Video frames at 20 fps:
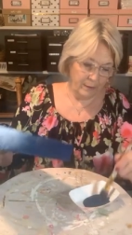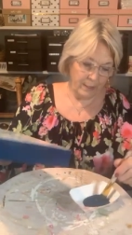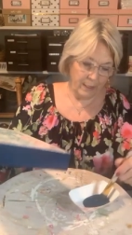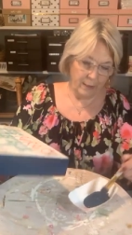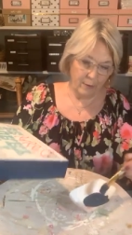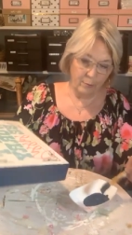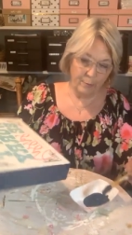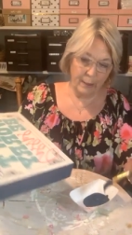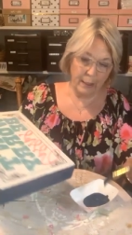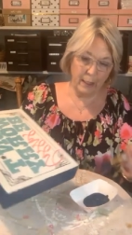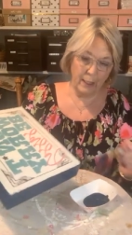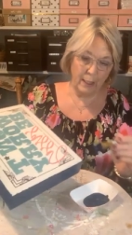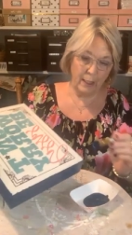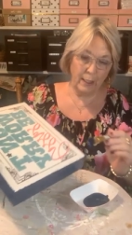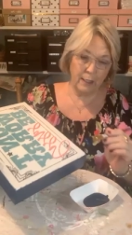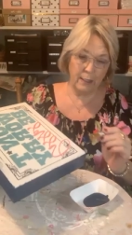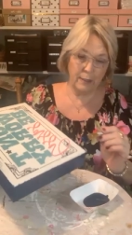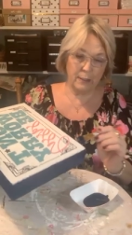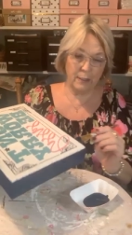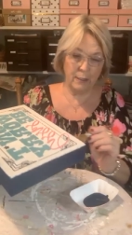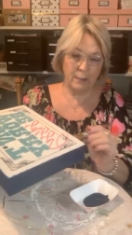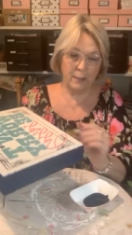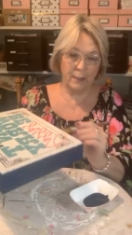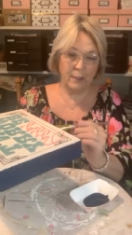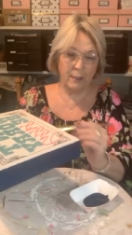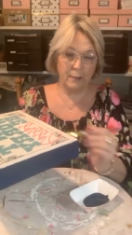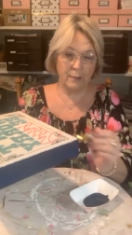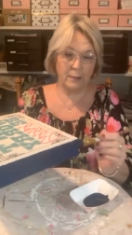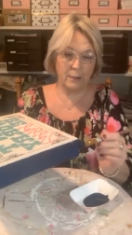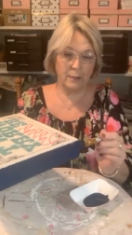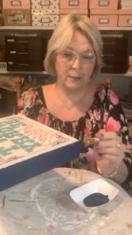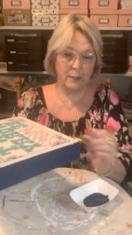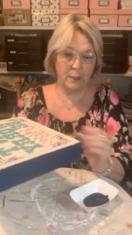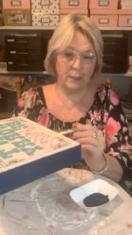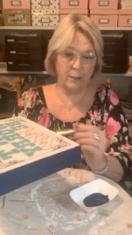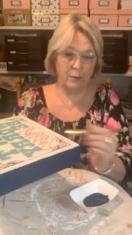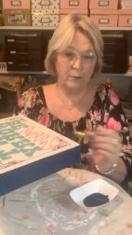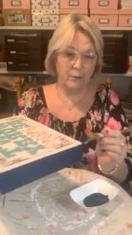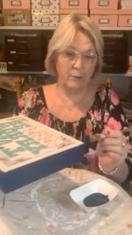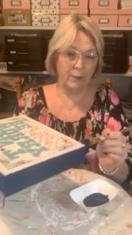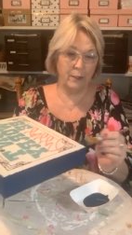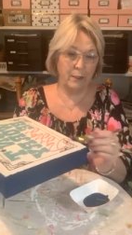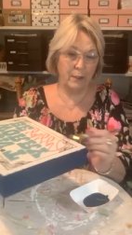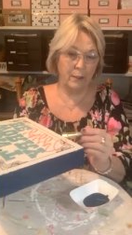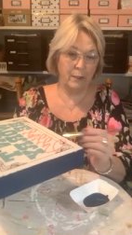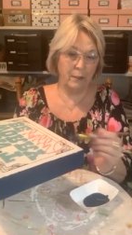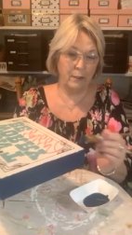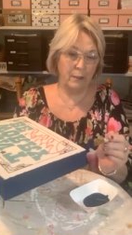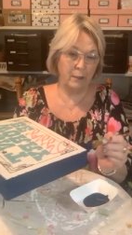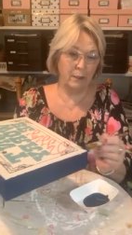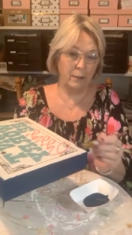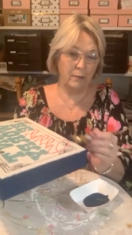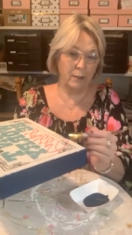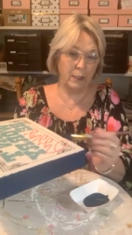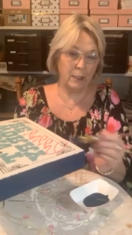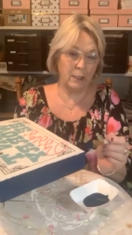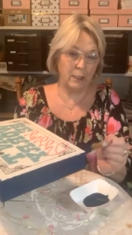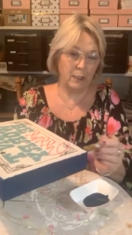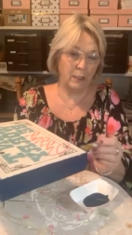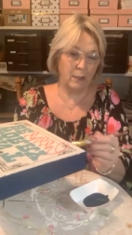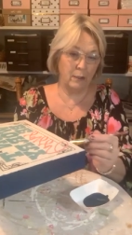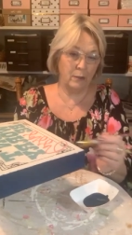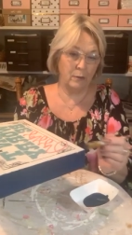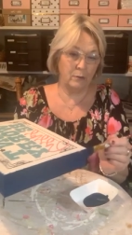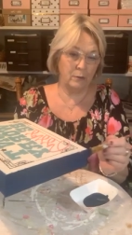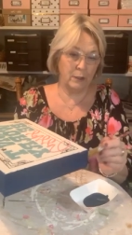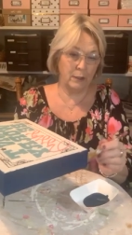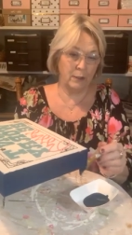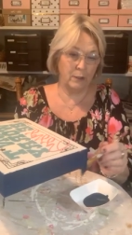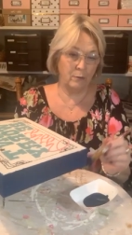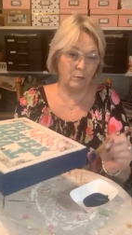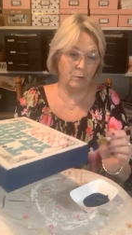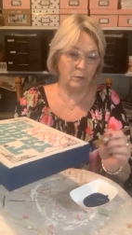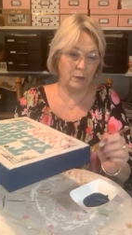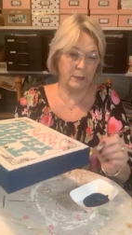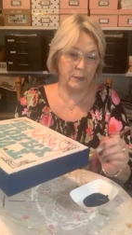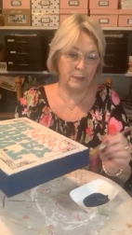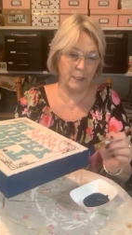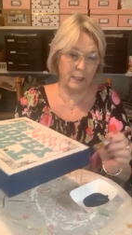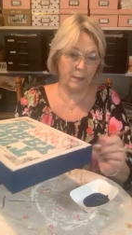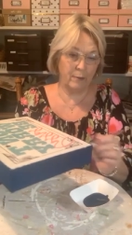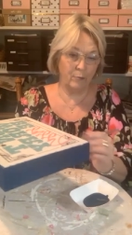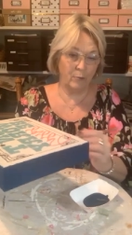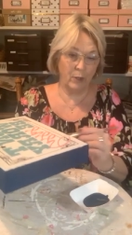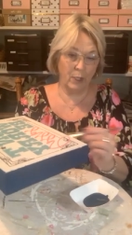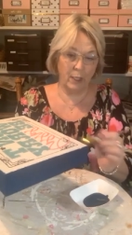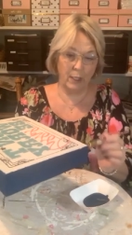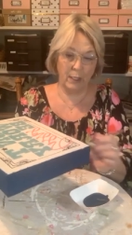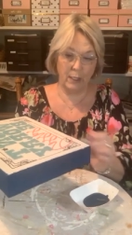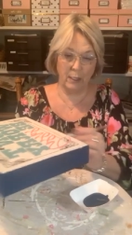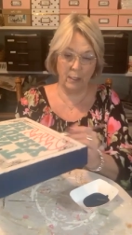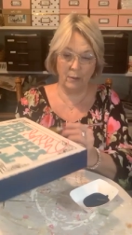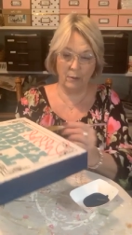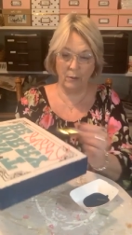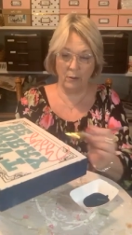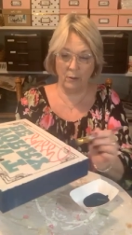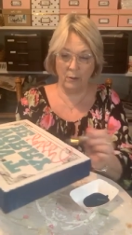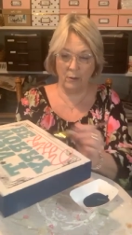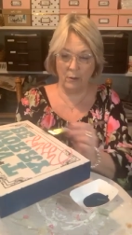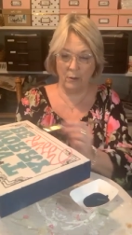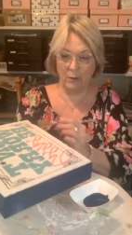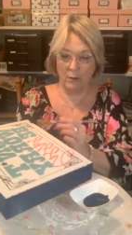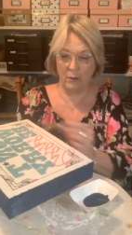But that'll be an easy thing to do. I'll get it all done at one time right here.